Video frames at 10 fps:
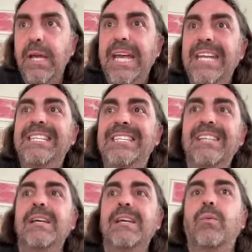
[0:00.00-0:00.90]
It
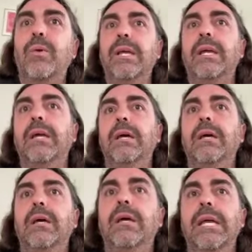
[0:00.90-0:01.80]
doesn't really,
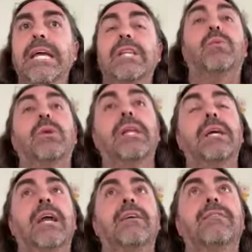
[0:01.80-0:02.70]
it's really
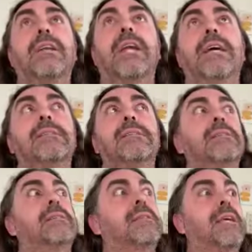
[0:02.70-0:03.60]
kind of a nice
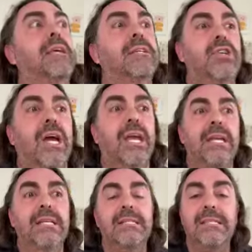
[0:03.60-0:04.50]
thing to check in
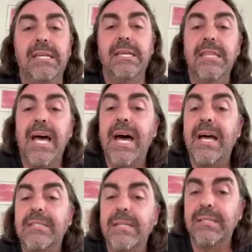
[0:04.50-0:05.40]
and see
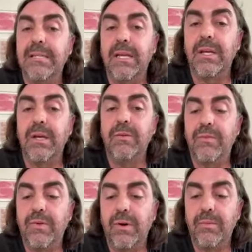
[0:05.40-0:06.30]
that. It's like good
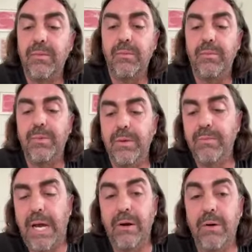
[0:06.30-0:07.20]
for the,
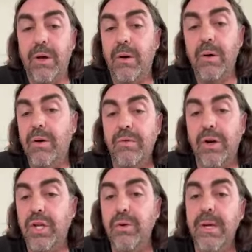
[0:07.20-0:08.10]
I don't know, for
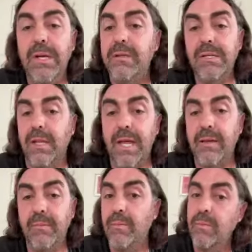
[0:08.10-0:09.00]
a human to
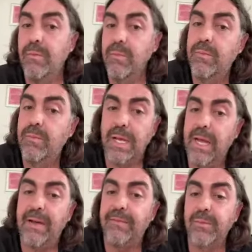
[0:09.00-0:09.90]
like
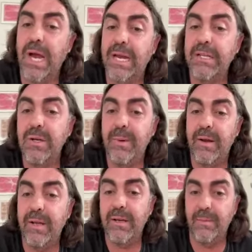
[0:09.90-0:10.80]
have some gratitude
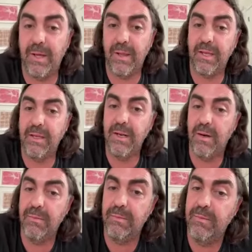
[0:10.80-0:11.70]
about it, about like, you
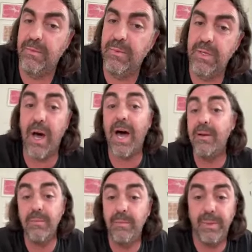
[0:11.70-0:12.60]
know, not
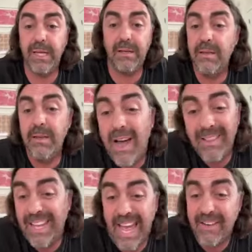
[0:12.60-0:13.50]
be not
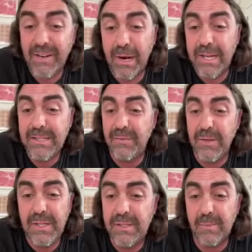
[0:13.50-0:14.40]
like having rice if you
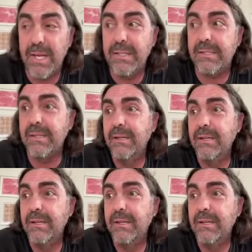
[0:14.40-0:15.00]
need some rice.